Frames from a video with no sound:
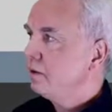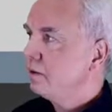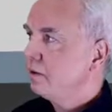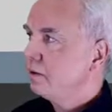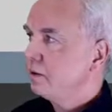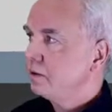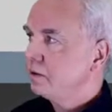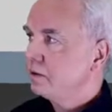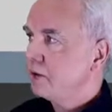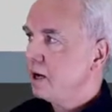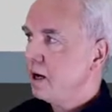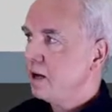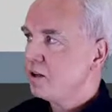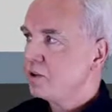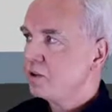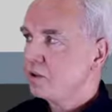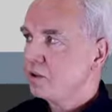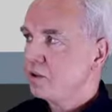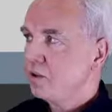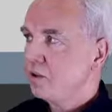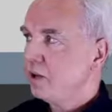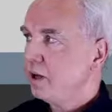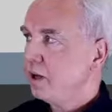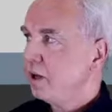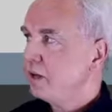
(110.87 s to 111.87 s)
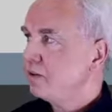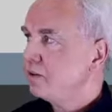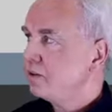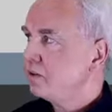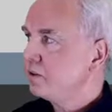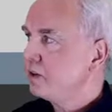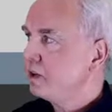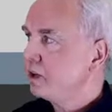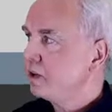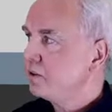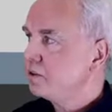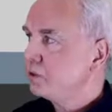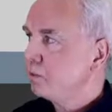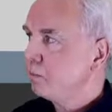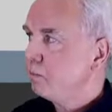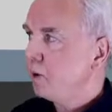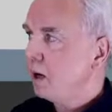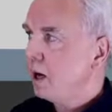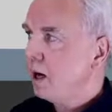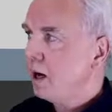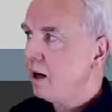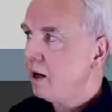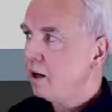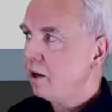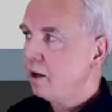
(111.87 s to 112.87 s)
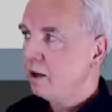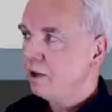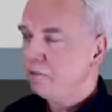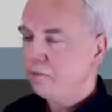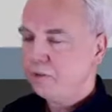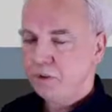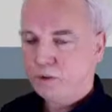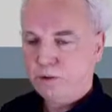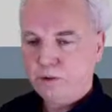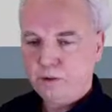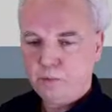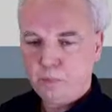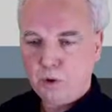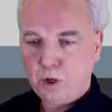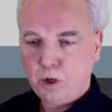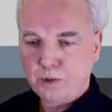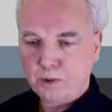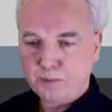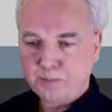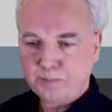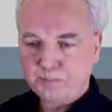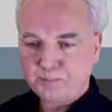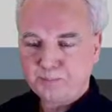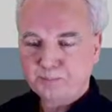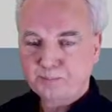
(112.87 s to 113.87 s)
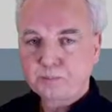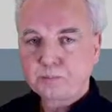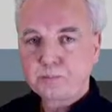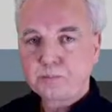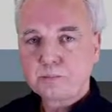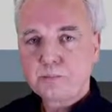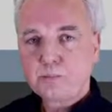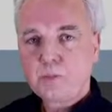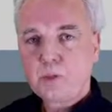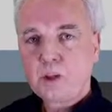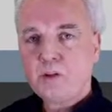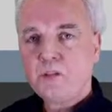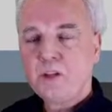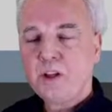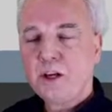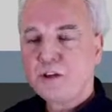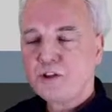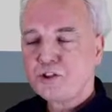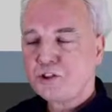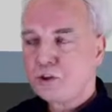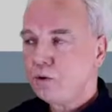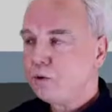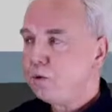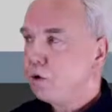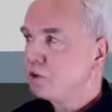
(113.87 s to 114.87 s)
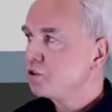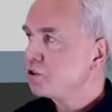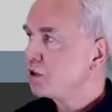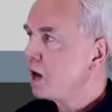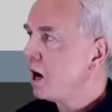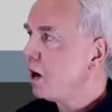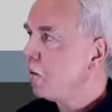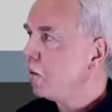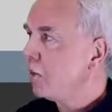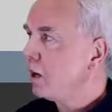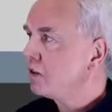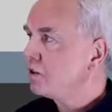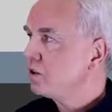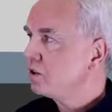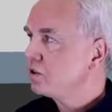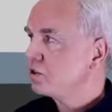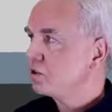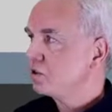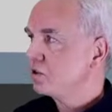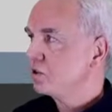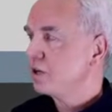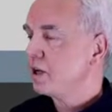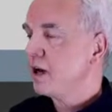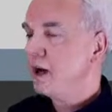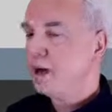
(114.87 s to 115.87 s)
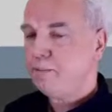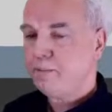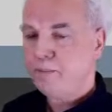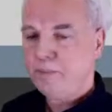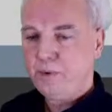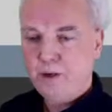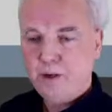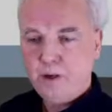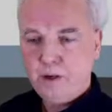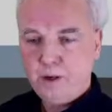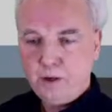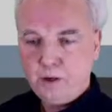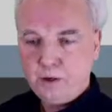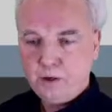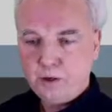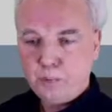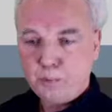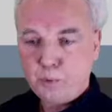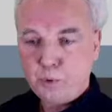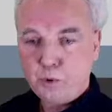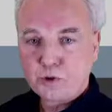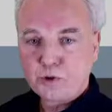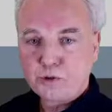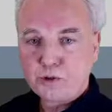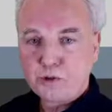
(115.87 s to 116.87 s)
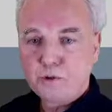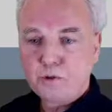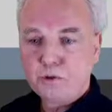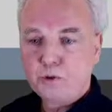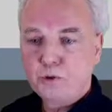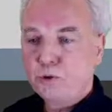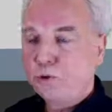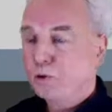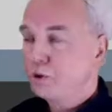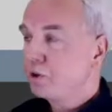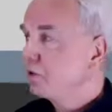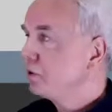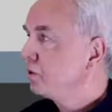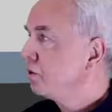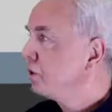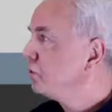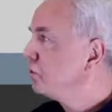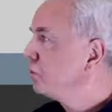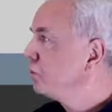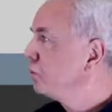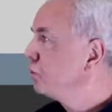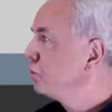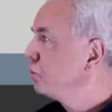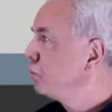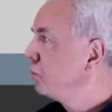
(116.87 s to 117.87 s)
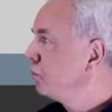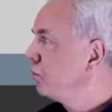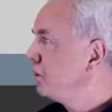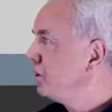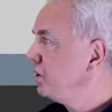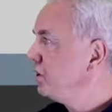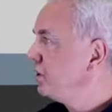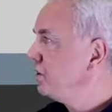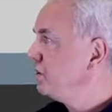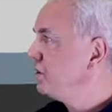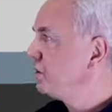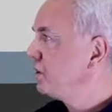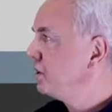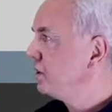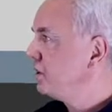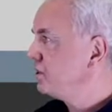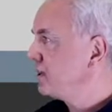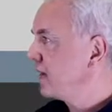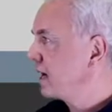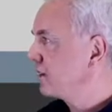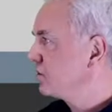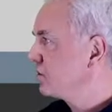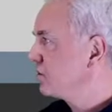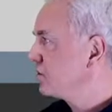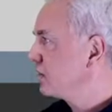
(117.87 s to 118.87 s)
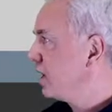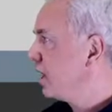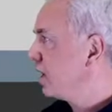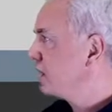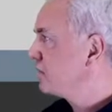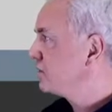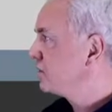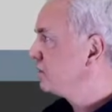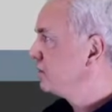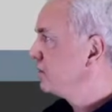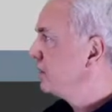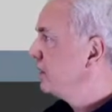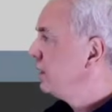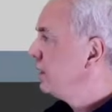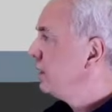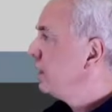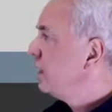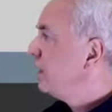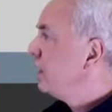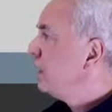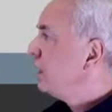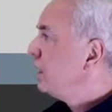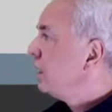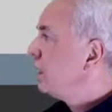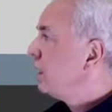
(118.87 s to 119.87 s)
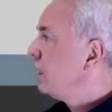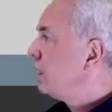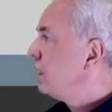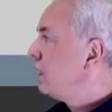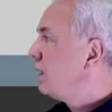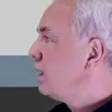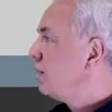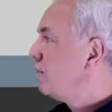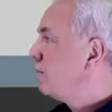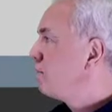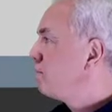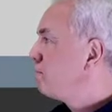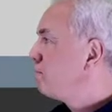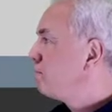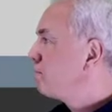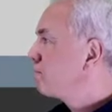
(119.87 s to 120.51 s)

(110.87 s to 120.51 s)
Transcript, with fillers: tasks that there is a bar in the bottom that shows how much time the person took to complete these, this exercise. Um,